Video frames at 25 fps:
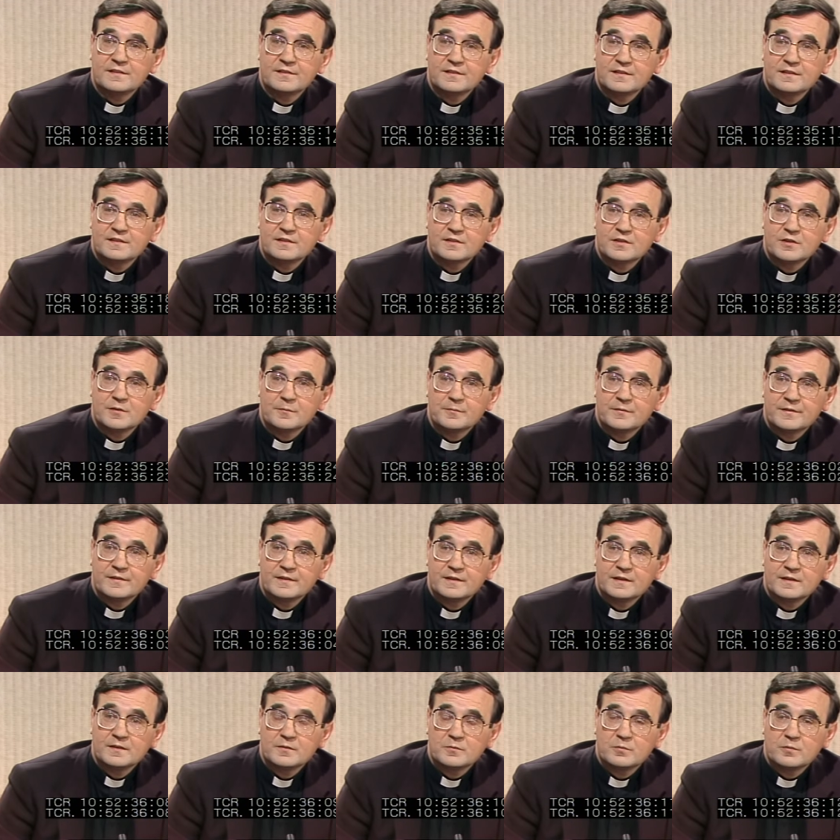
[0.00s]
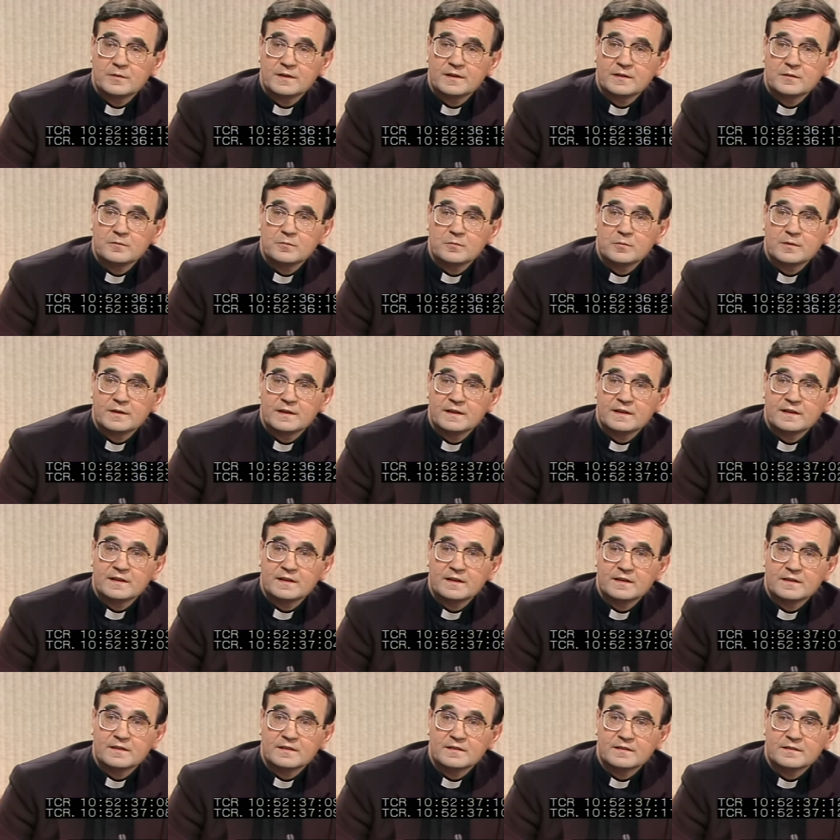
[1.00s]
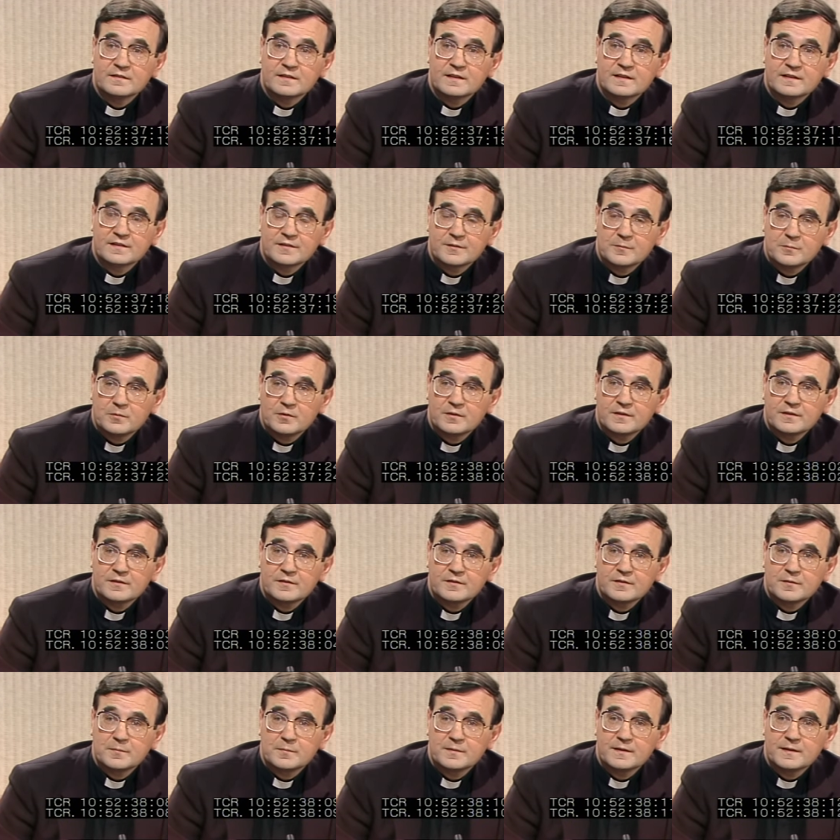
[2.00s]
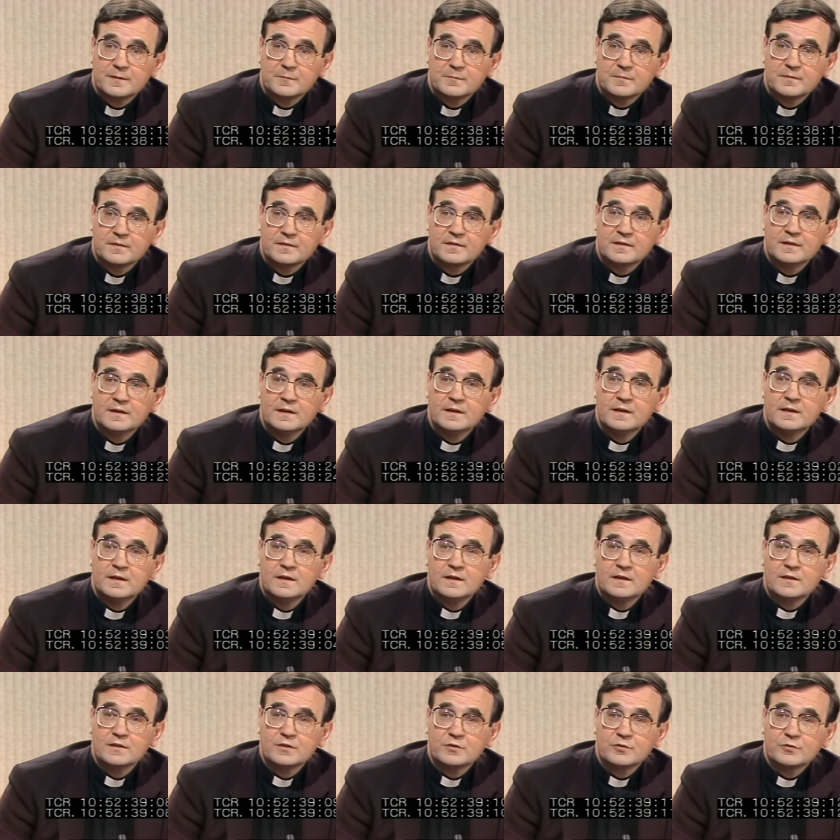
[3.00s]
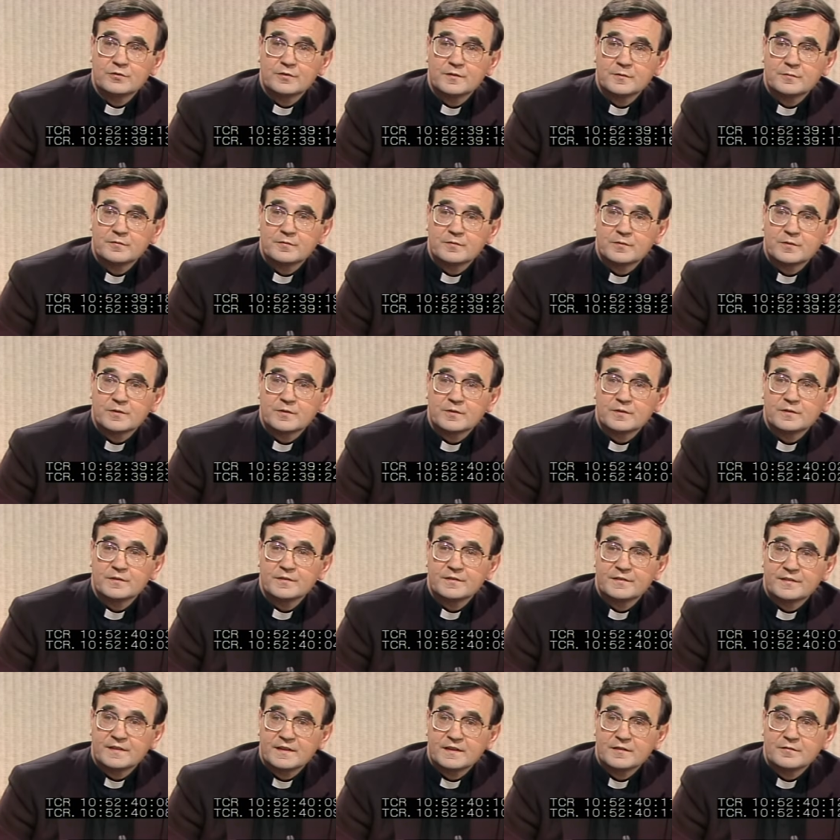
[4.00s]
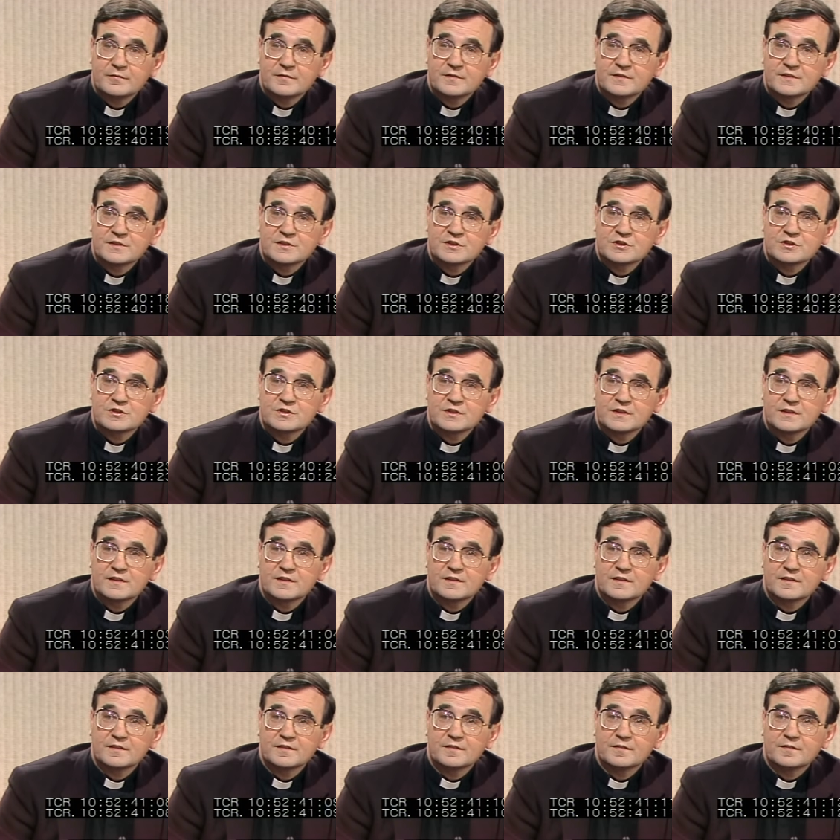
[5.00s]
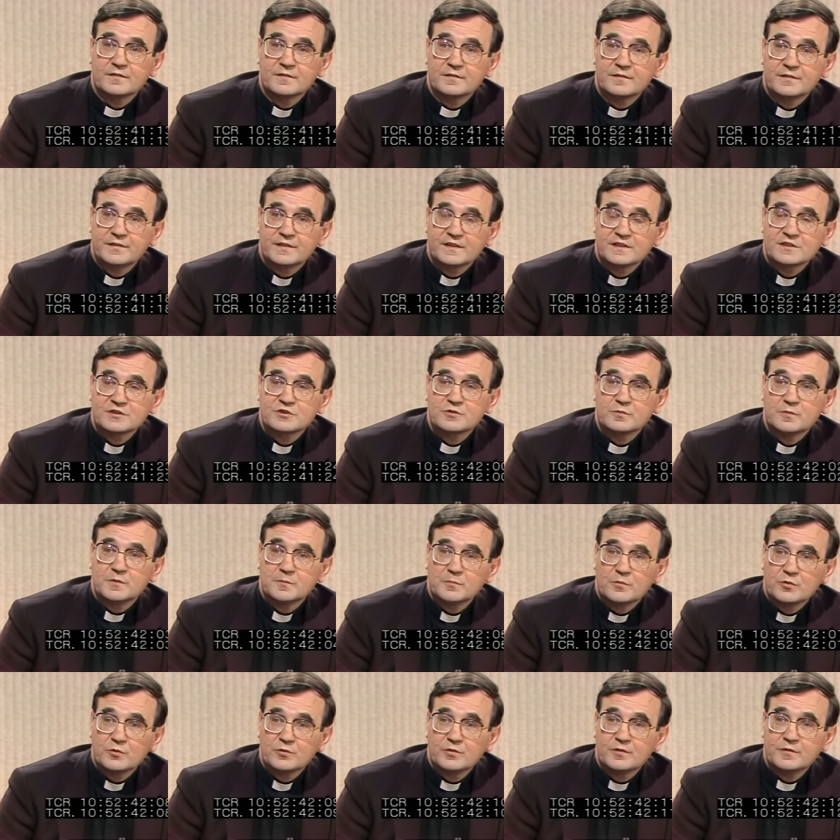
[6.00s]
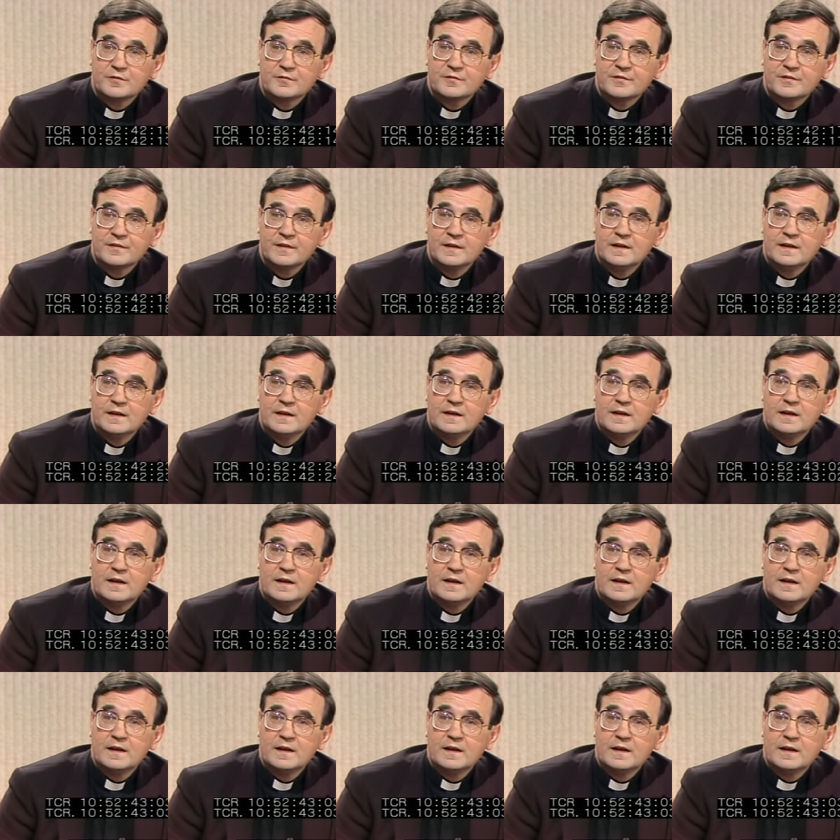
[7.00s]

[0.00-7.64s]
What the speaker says: Sin comes in when we exploit other people, use them for selfish sexual motives.